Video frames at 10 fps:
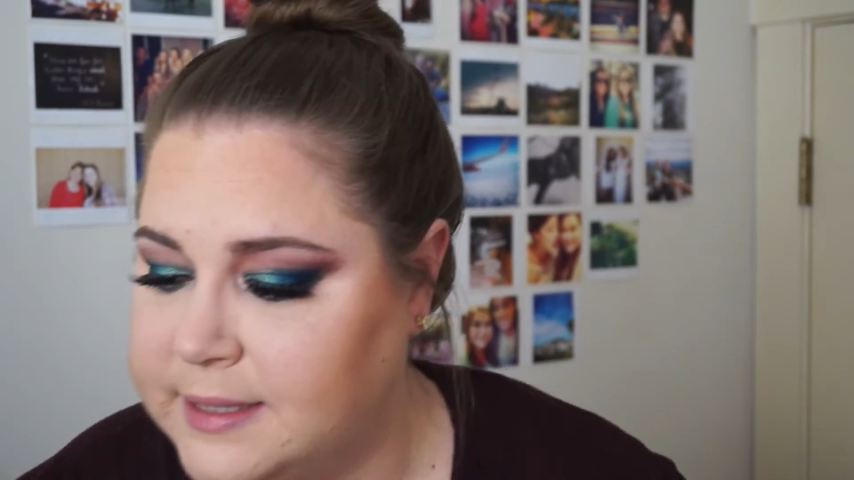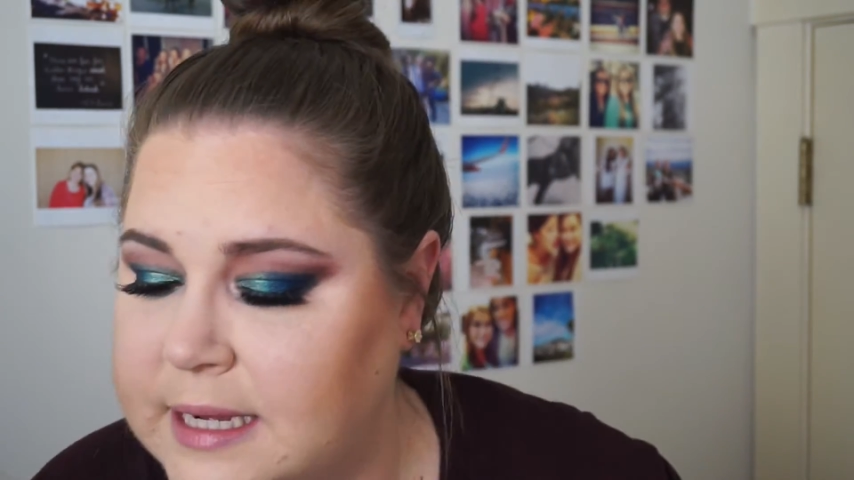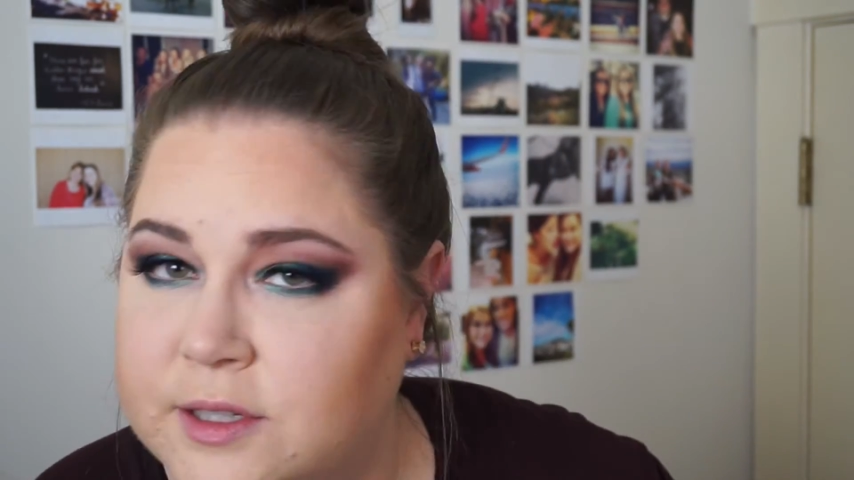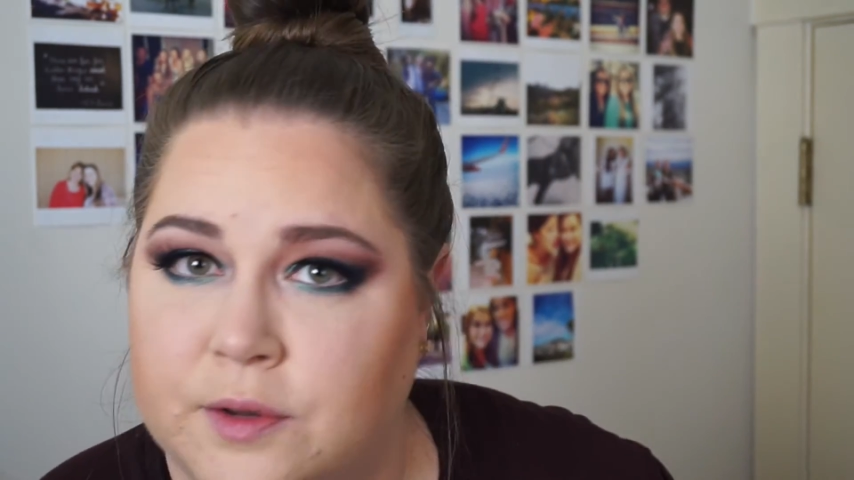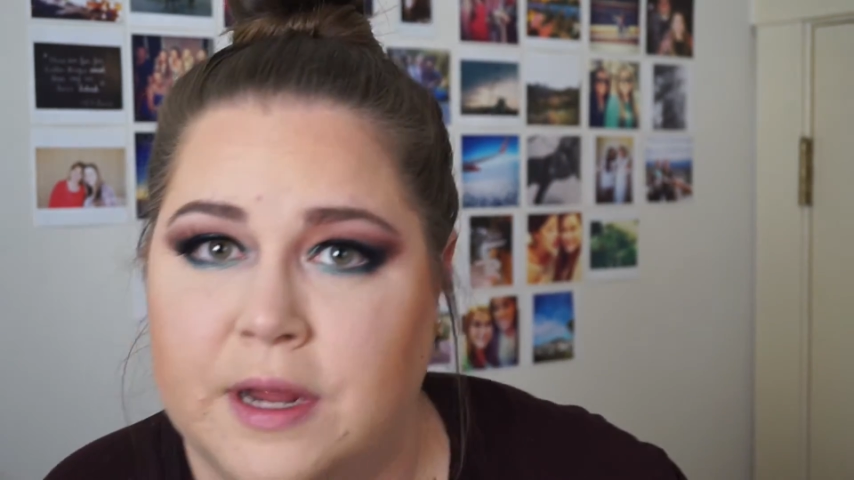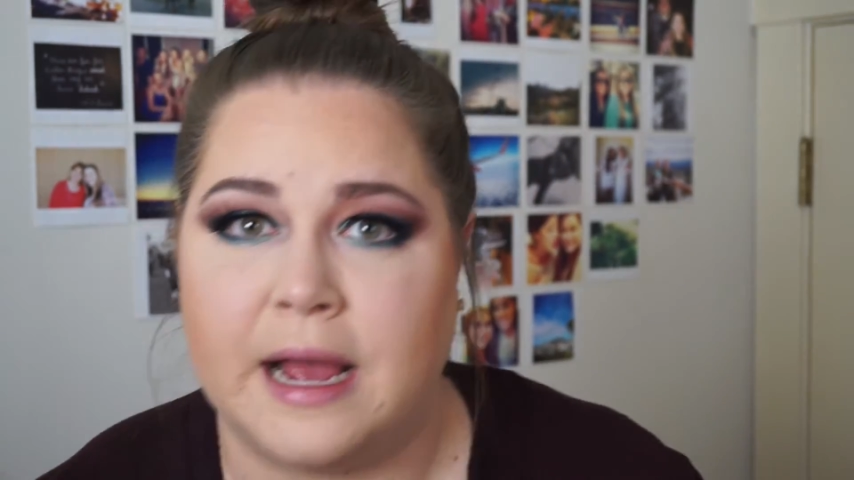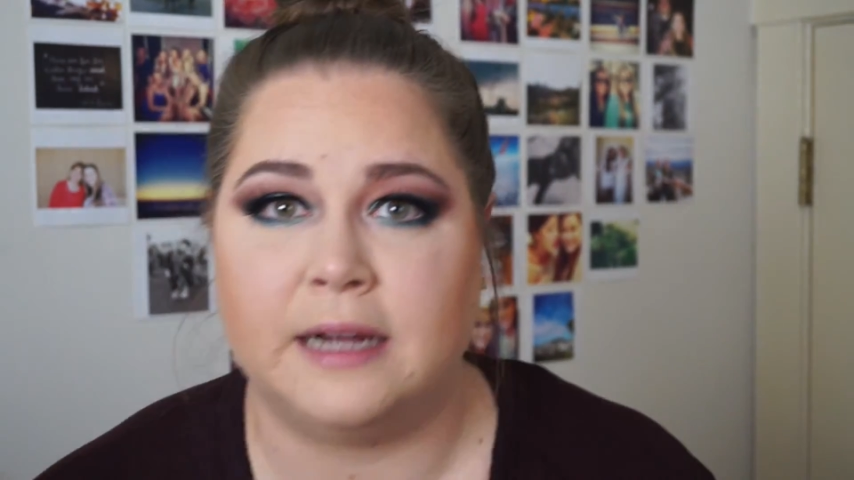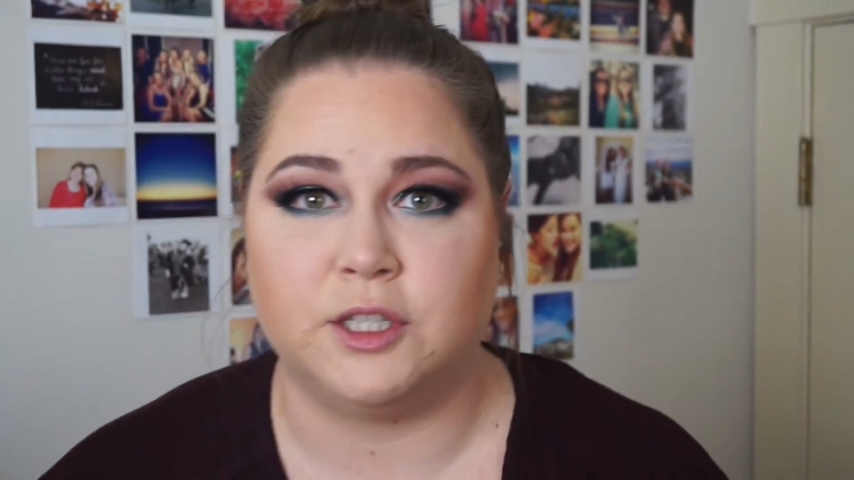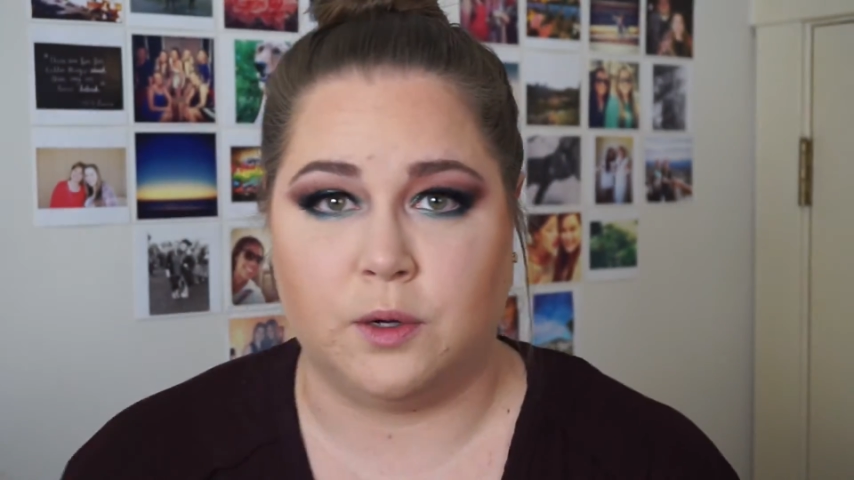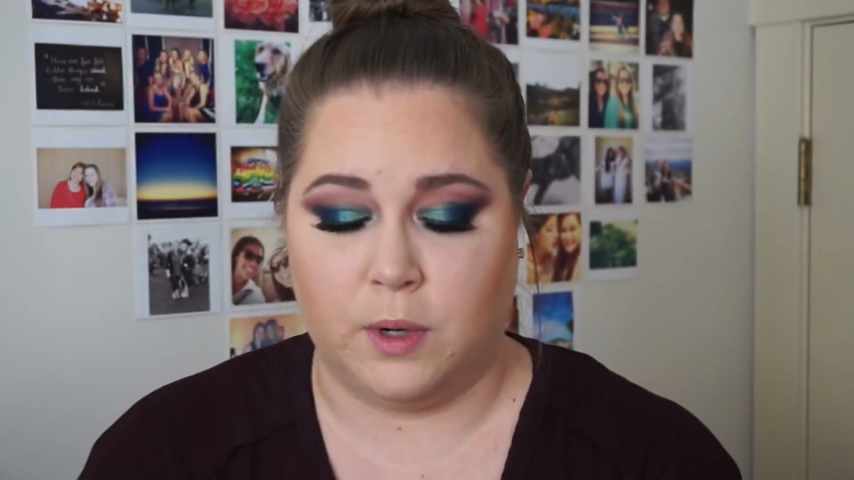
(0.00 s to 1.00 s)
is that Sonia
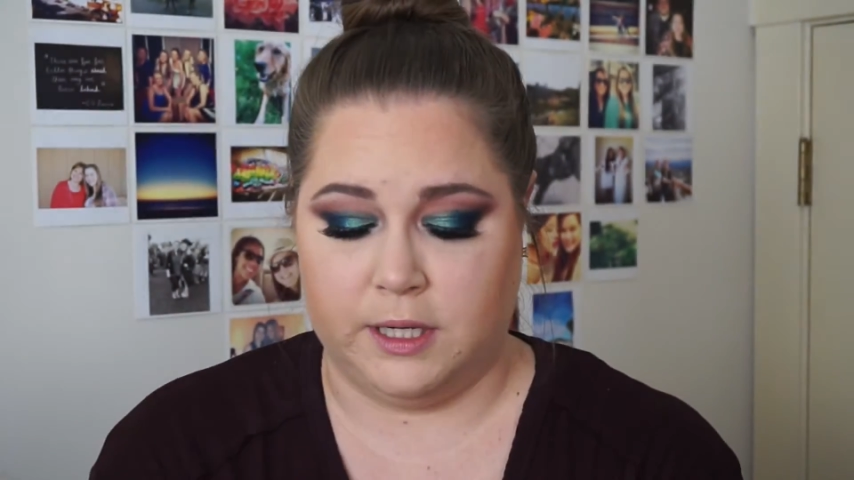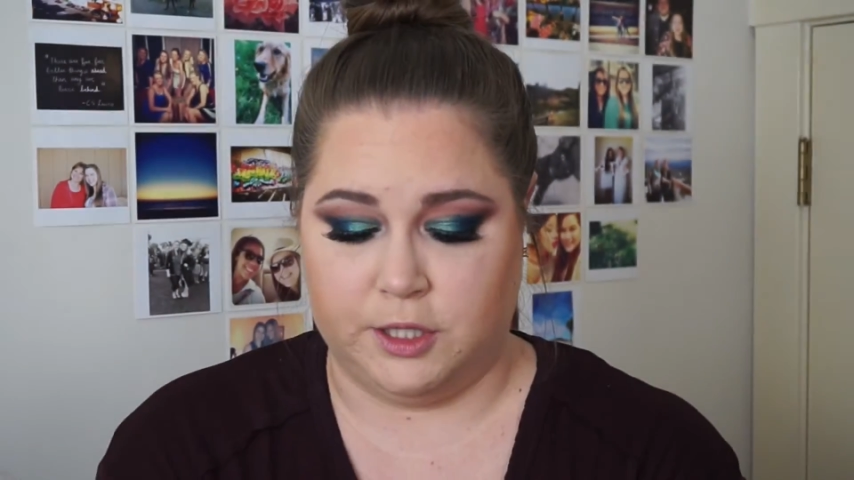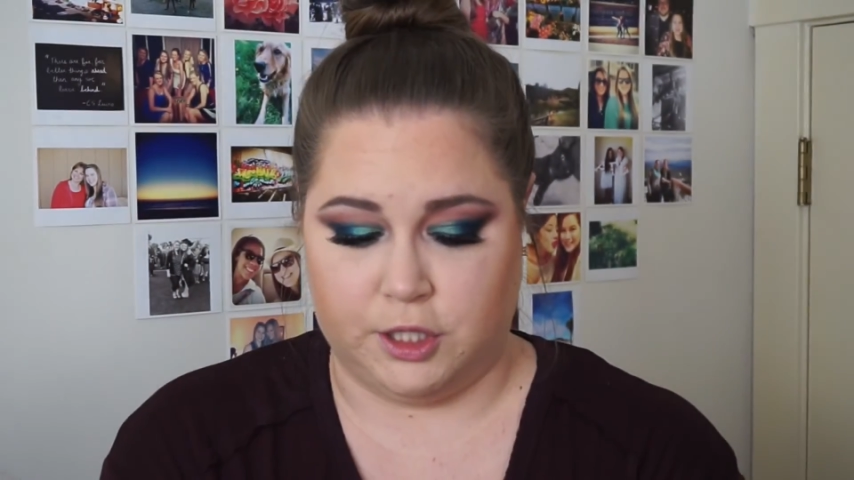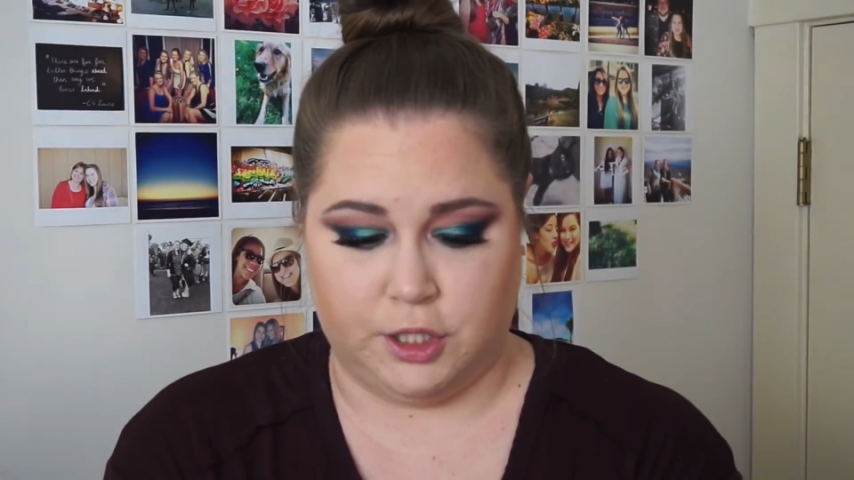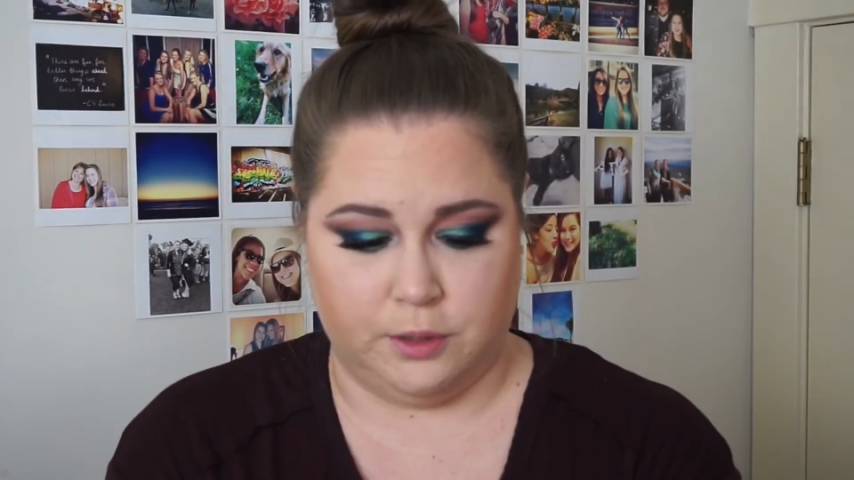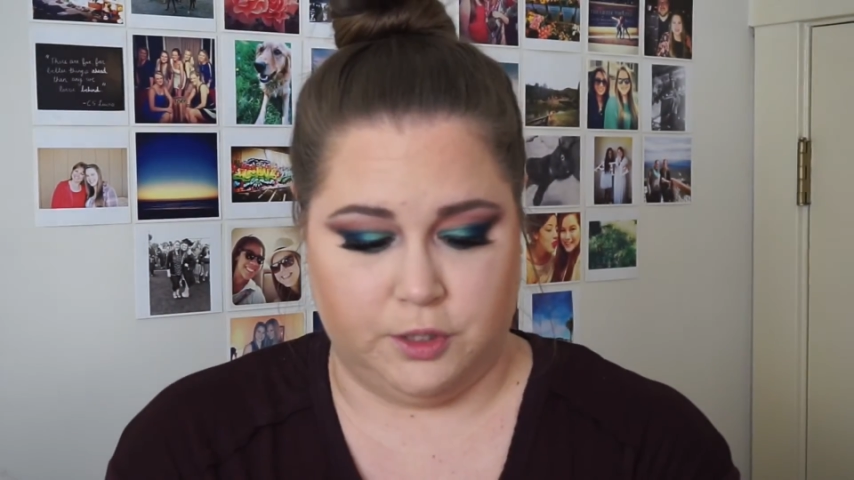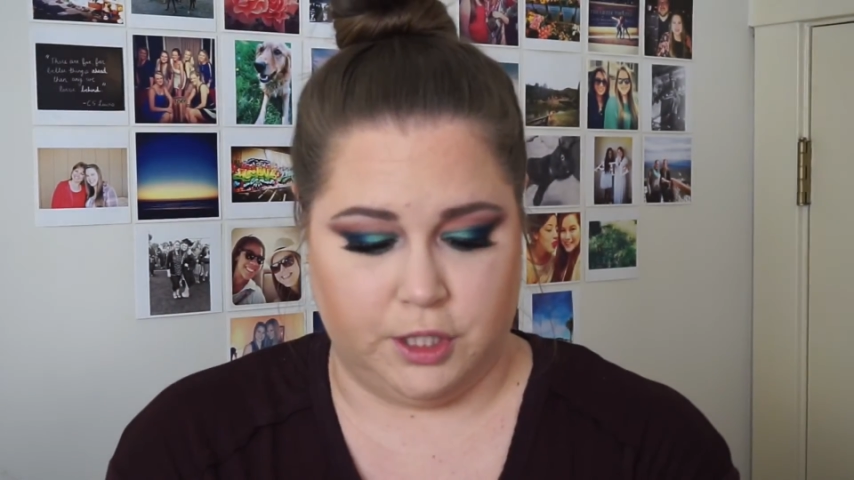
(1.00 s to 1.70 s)
Kashuk one I just showed